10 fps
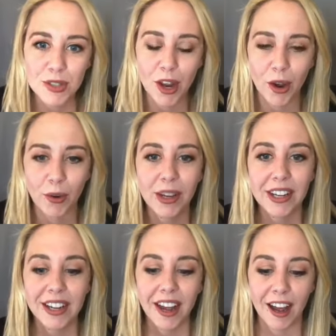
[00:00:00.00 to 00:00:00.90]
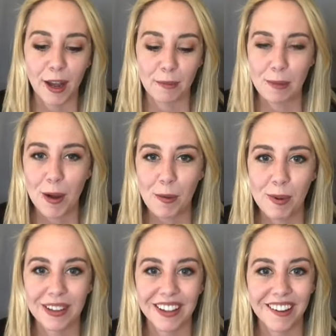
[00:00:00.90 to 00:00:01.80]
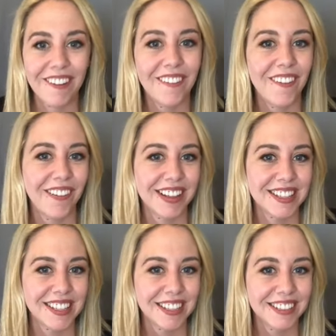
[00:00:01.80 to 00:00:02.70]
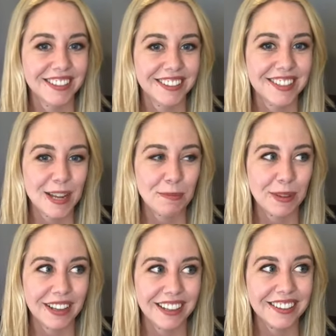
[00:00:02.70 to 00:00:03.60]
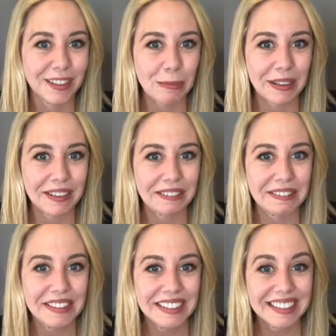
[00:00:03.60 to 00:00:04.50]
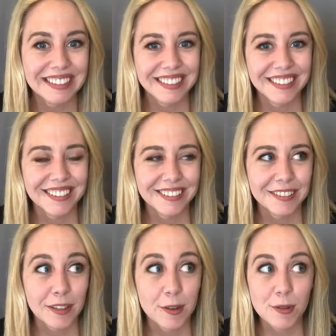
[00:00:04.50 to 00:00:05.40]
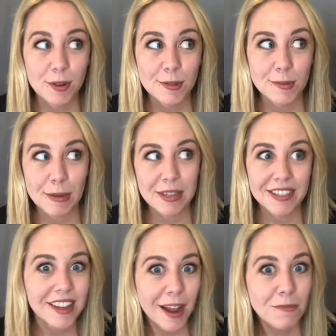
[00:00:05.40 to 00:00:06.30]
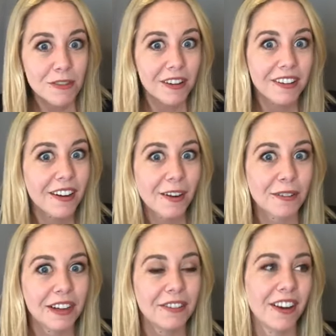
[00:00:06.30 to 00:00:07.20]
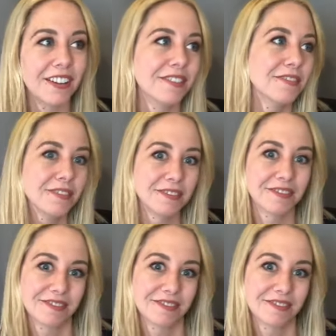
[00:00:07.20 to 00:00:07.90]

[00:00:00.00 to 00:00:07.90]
So um, I'm hoping that I'll I'll get to to play a little bit, and who knows, maybe in time for a rerun.